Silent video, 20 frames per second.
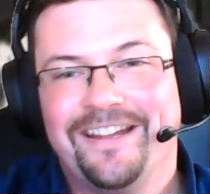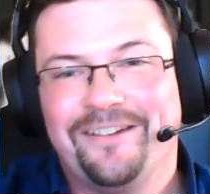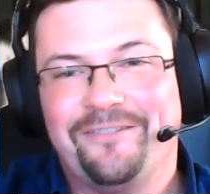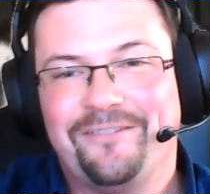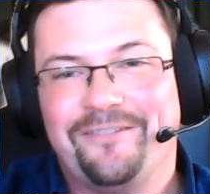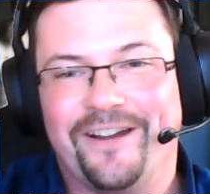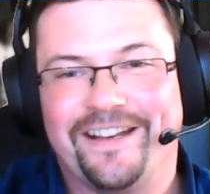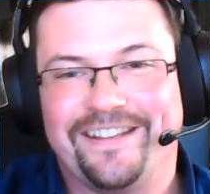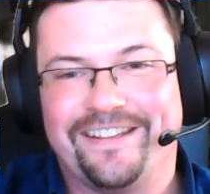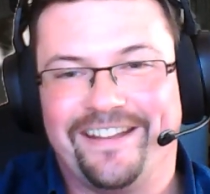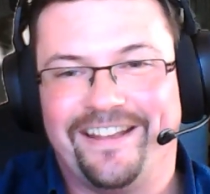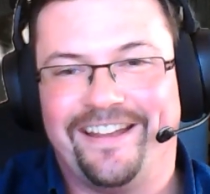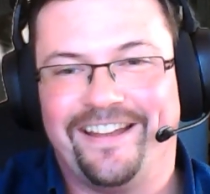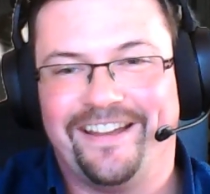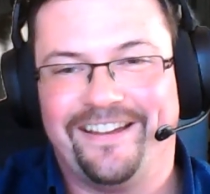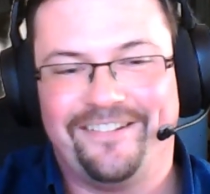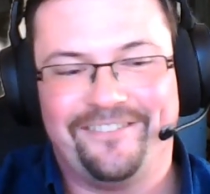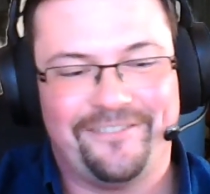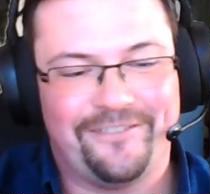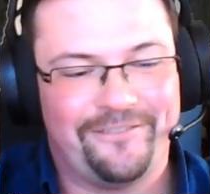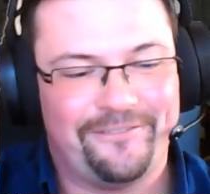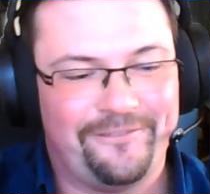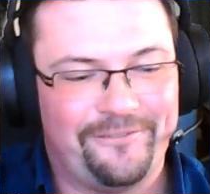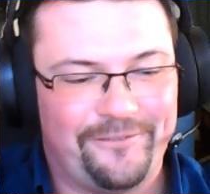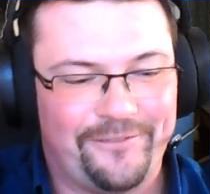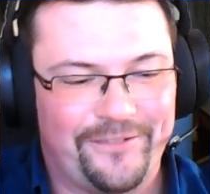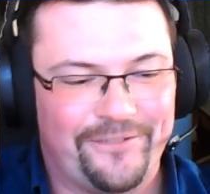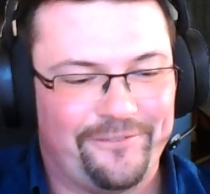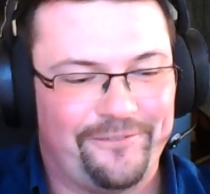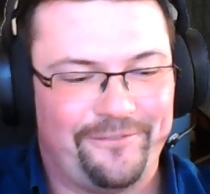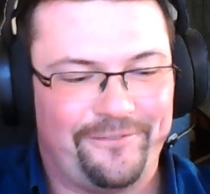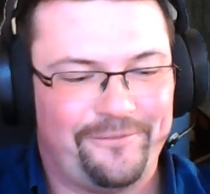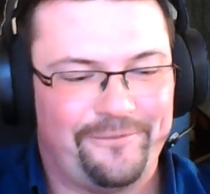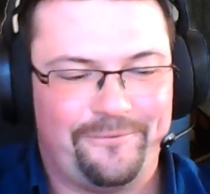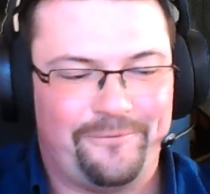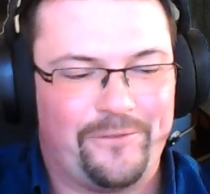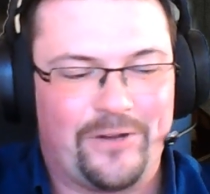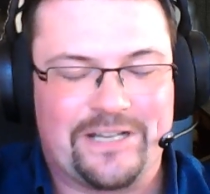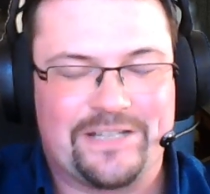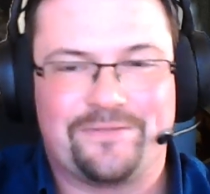
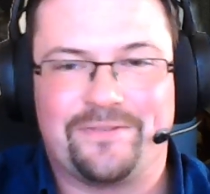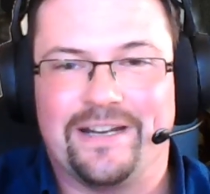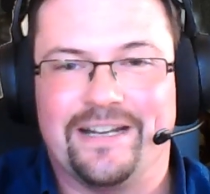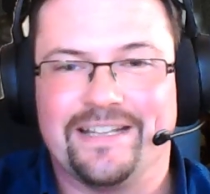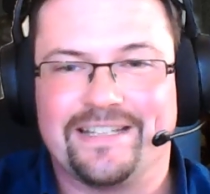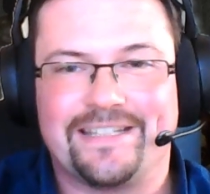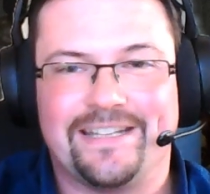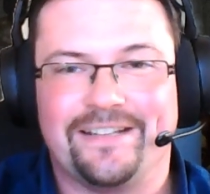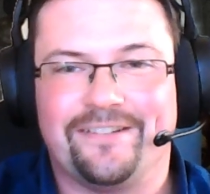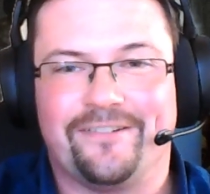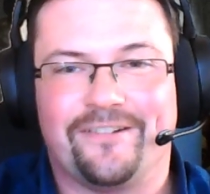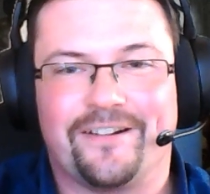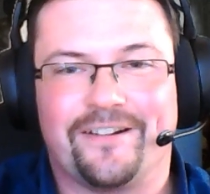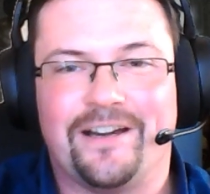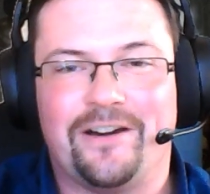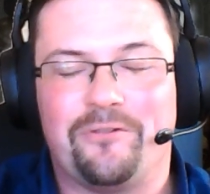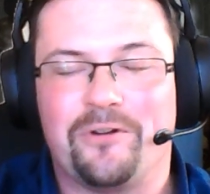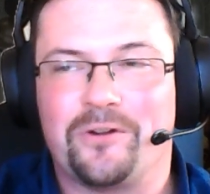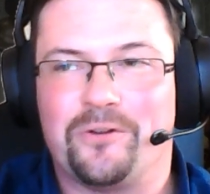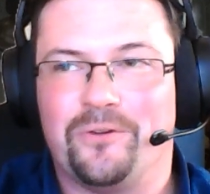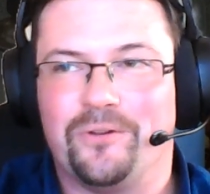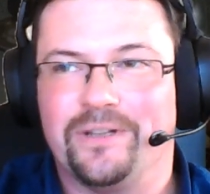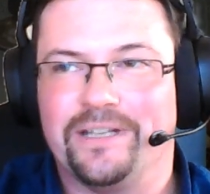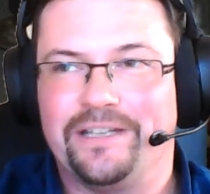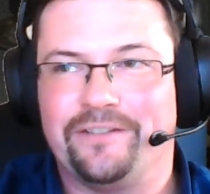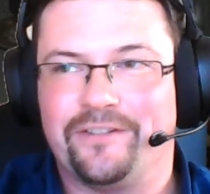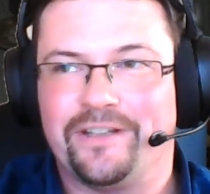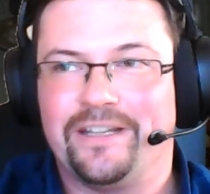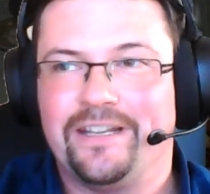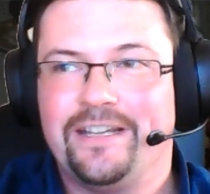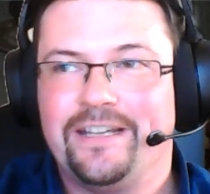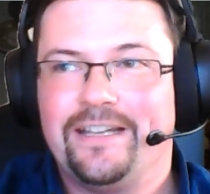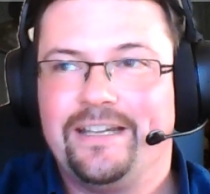what is realistic or our goal even.